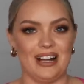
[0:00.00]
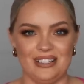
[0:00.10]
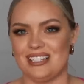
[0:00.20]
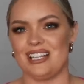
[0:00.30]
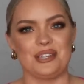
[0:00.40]

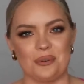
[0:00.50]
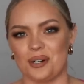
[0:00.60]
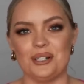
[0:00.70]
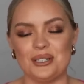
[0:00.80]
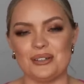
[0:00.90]
else in the
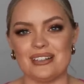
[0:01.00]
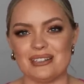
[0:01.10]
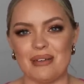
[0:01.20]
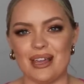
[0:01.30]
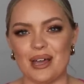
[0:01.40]
world
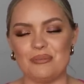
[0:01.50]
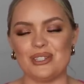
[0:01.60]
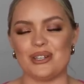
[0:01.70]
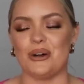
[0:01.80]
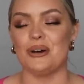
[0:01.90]
uses makeup.
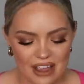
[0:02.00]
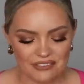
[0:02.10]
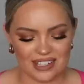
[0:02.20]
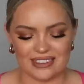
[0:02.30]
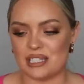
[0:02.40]
So I
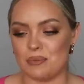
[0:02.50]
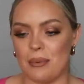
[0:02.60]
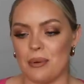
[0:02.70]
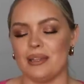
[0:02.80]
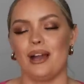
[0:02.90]
feel like that's
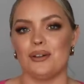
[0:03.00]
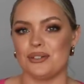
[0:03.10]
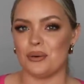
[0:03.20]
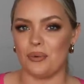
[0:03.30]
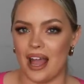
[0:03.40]
probably
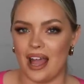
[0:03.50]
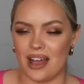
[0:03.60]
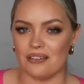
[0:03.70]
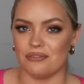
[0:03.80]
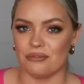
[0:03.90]
also why
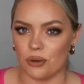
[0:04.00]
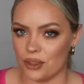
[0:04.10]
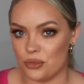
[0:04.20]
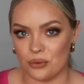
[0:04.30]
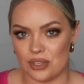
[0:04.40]
I've
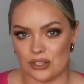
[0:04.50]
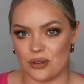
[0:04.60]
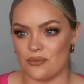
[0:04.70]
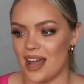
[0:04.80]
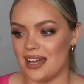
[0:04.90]
run through this
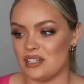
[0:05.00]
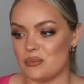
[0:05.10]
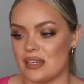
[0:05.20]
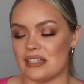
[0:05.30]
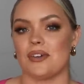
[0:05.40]
so fast is
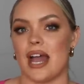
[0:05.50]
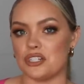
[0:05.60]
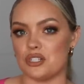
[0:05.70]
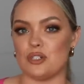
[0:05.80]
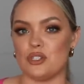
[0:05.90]
because I've
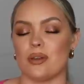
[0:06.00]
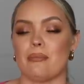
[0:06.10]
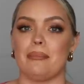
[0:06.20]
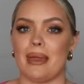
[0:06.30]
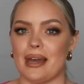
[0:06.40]
actually been doing
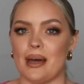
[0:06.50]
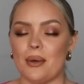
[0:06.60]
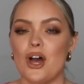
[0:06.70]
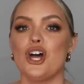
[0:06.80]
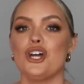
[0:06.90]
my
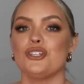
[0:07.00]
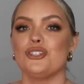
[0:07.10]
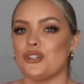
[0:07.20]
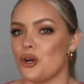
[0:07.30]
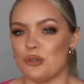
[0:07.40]
makeup
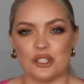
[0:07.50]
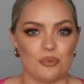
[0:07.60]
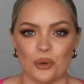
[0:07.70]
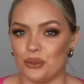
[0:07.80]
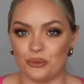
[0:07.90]
so much
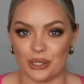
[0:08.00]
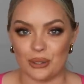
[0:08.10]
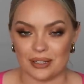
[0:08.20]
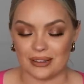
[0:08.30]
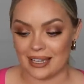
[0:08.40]
more
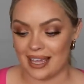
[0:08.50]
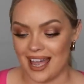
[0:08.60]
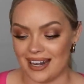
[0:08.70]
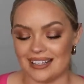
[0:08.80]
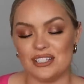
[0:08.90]
frequently
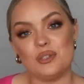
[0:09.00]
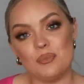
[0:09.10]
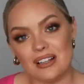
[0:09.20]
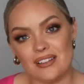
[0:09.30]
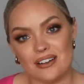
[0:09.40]
and it's just
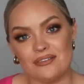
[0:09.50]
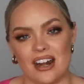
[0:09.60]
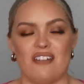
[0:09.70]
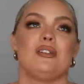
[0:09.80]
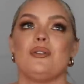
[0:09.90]
been a lot of
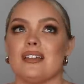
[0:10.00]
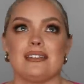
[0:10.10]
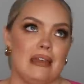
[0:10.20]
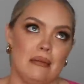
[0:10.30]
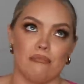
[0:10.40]
fun. I've been doing the
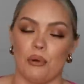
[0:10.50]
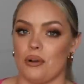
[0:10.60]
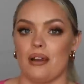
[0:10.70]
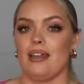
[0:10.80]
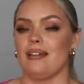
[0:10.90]
same
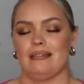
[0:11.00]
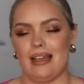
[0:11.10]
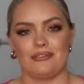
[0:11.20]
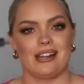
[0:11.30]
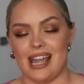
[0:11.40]
boring
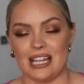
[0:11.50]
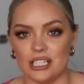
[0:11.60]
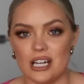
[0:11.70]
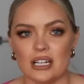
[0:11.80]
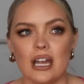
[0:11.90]
everyday
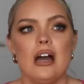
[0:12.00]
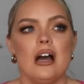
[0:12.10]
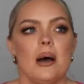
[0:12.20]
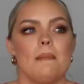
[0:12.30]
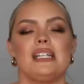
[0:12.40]
look,
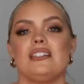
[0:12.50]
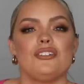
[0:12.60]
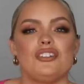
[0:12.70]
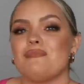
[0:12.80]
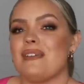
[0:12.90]
but it
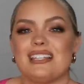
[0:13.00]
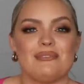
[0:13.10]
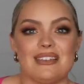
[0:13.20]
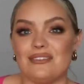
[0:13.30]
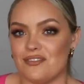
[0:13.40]
still just makes
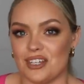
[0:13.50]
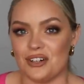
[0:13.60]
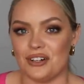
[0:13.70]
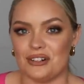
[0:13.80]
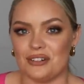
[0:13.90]
me
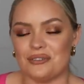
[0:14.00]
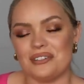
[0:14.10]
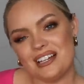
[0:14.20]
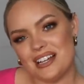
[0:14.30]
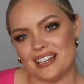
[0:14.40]
feel
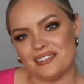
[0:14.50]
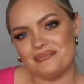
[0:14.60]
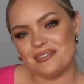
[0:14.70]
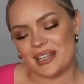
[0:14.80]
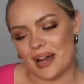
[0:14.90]
really good.
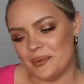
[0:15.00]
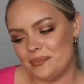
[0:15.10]
So